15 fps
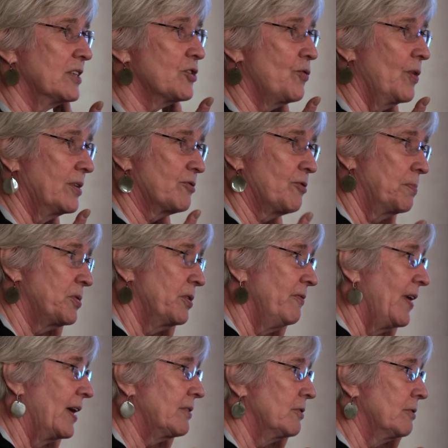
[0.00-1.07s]
is transcription
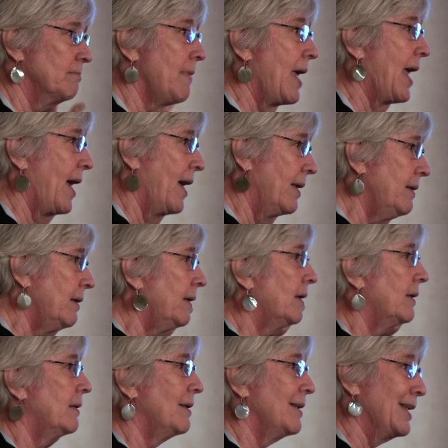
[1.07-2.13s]
factor mad,
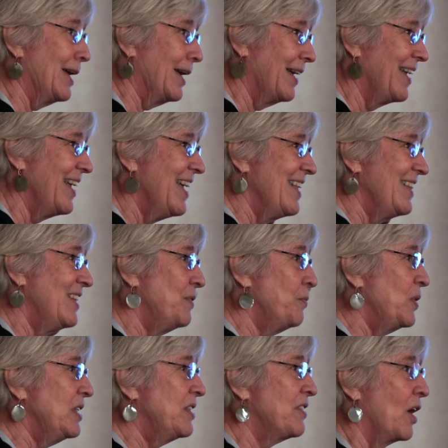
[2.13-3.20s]
and uh,
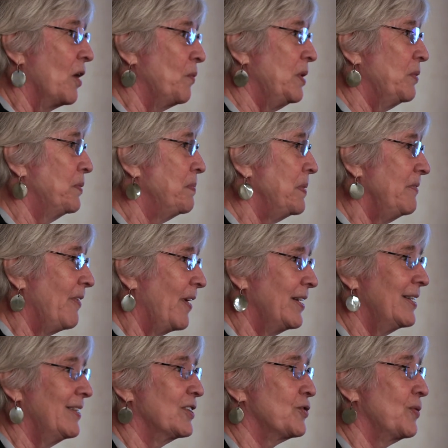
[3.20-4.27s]
we thought we would be
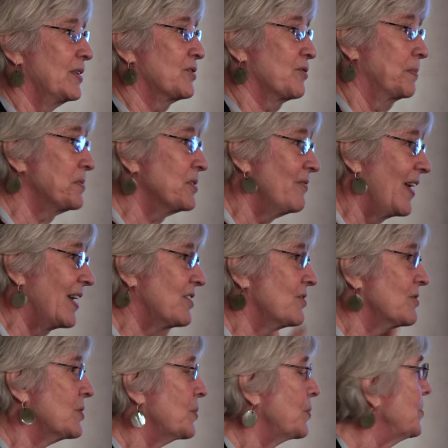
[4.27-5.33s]
finding the transcription
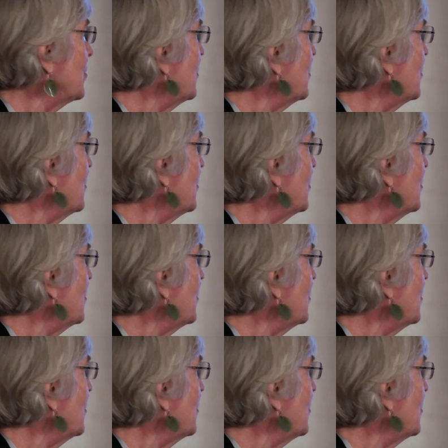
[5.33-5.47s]
factors that were